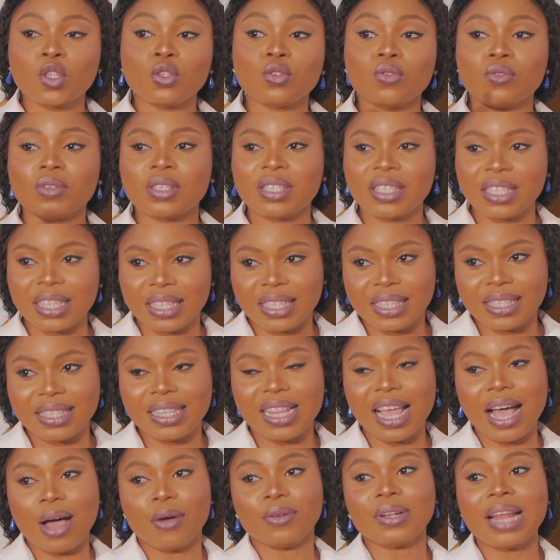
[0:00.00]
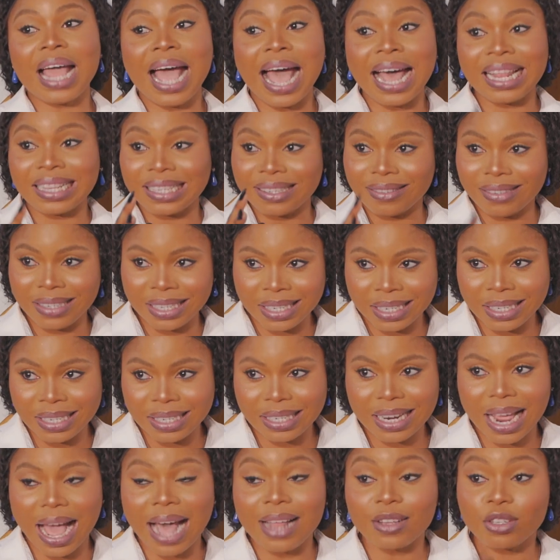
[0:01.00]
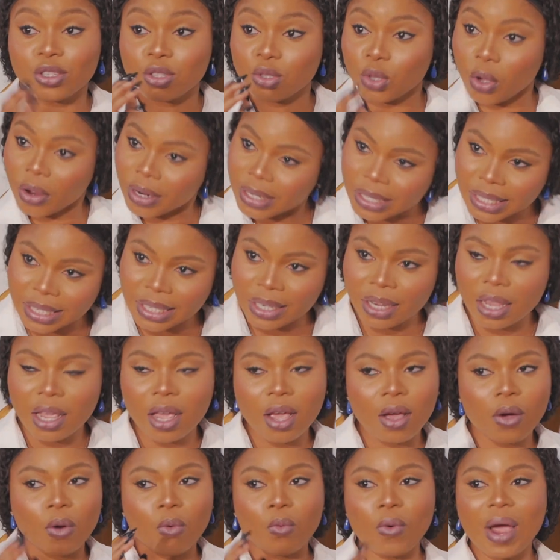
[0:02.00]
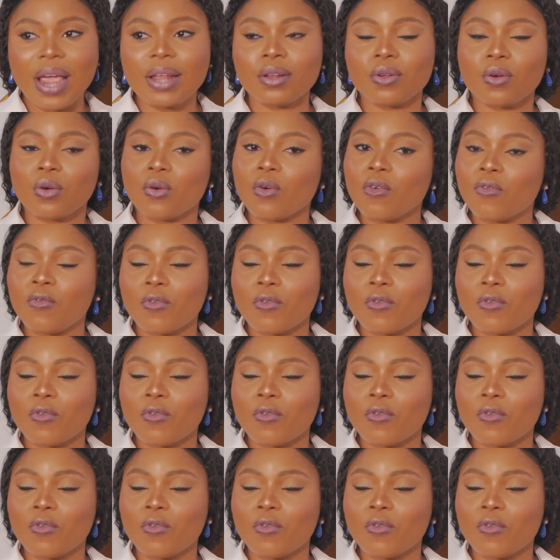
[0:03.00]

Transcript: to sit down and read and study. Why not go